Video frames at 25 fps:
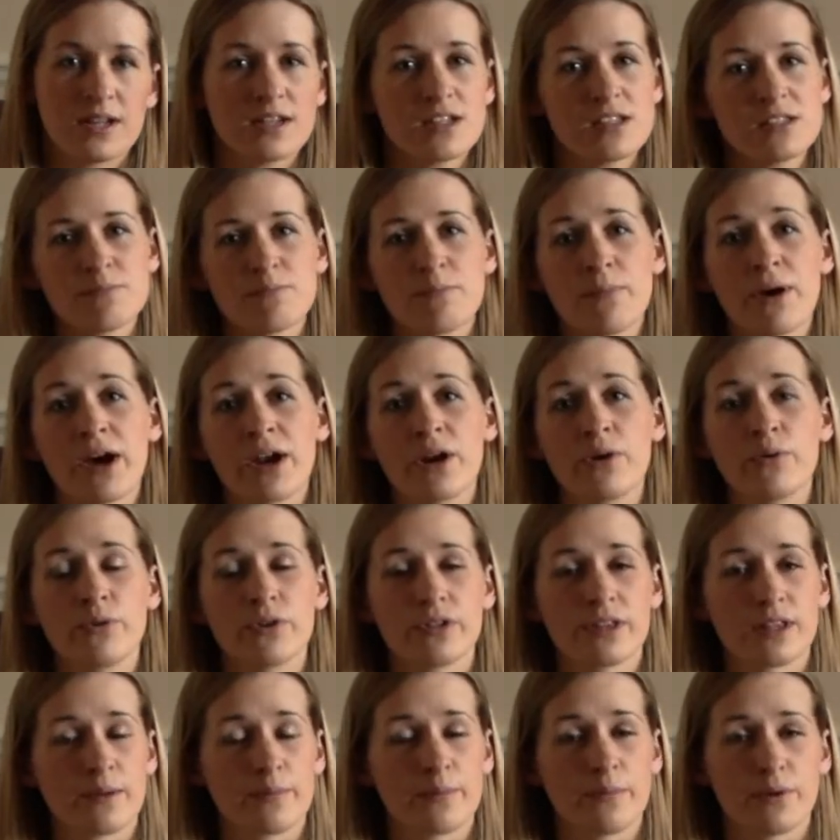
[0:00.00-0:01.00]
It doesn't matter
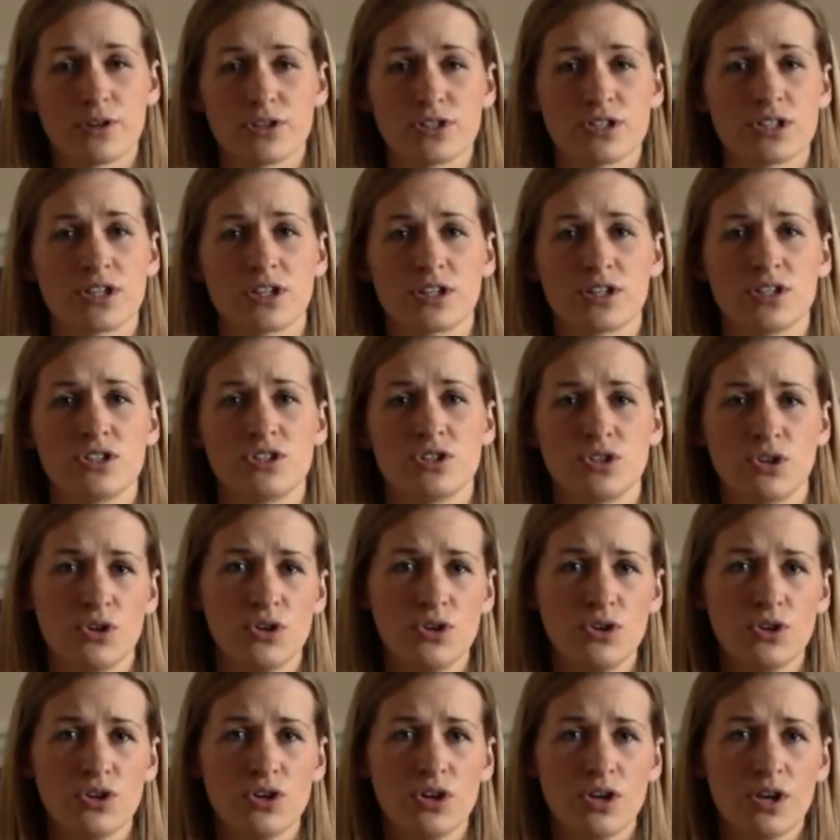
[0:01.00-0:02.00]
what that person can
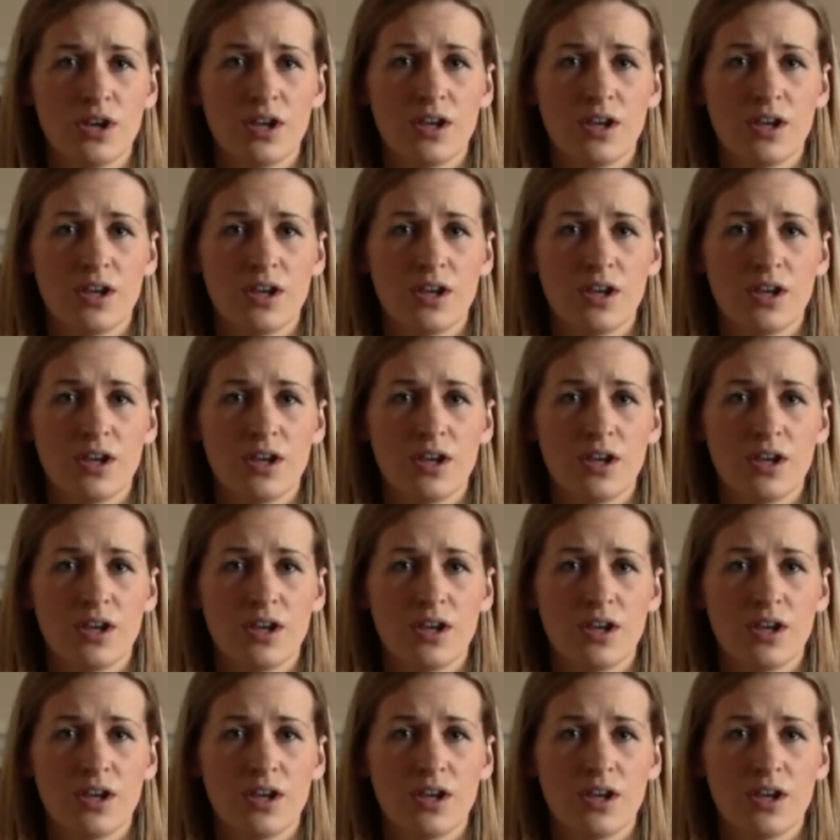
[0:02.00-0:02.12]
do.